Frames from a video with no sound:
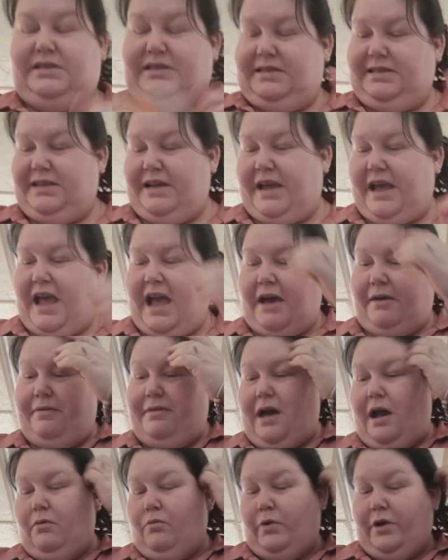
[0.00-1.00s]
to see how
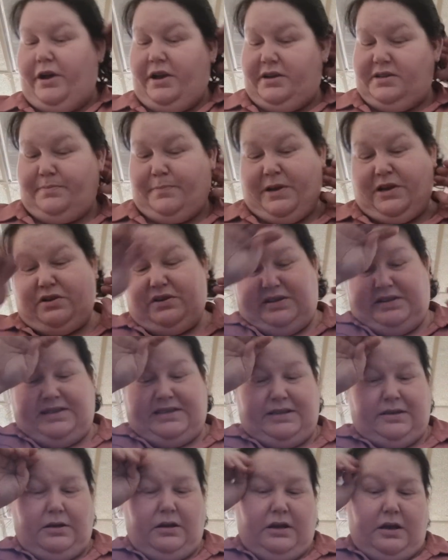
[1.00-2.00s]
that works
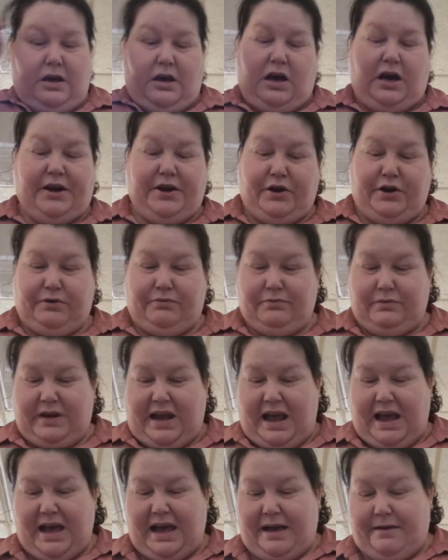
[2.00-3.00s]
because I don't
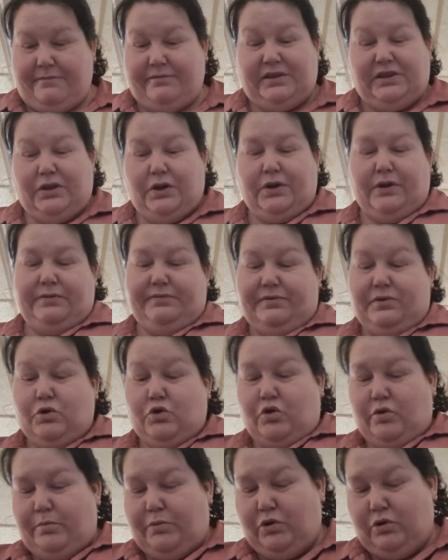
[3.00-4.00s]
have a lot of
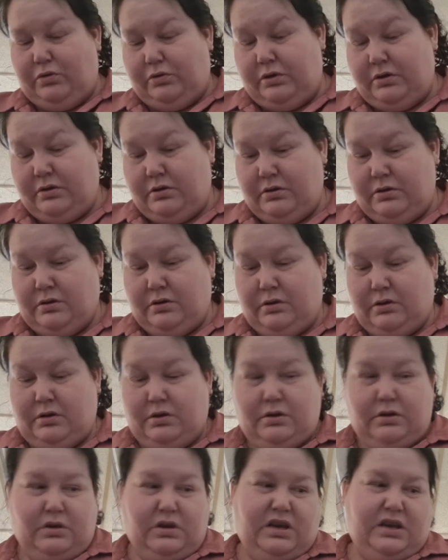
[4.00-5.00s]
normal
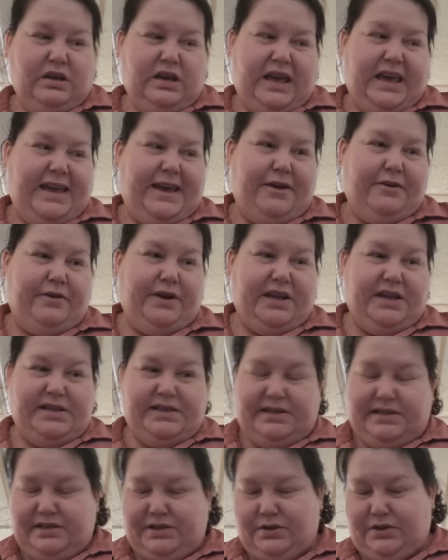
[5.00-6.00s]

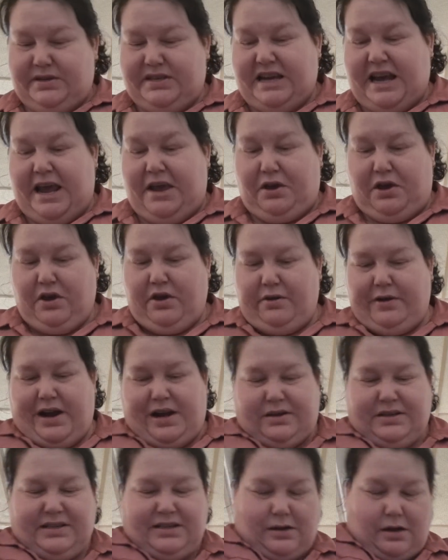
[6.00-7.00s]
areas to take her
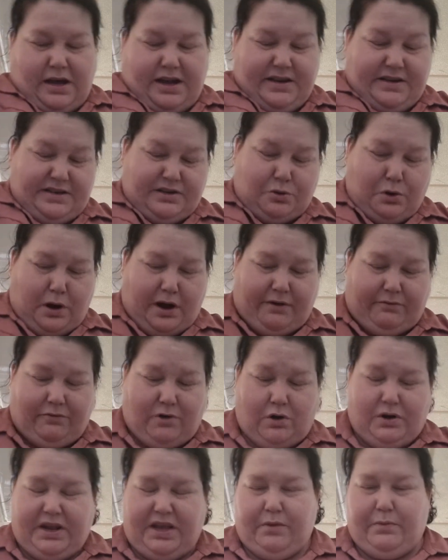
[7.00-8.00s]
outside. It's quite
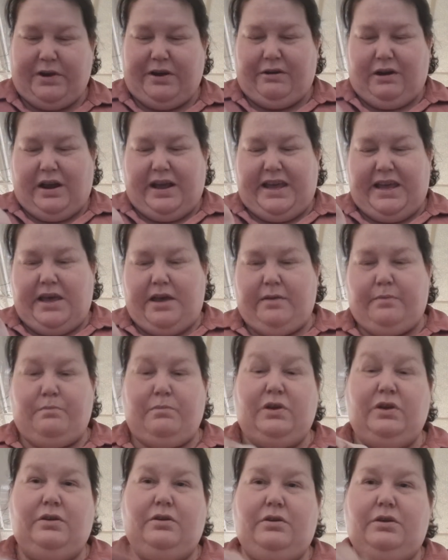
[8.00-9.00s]
rocky where I am.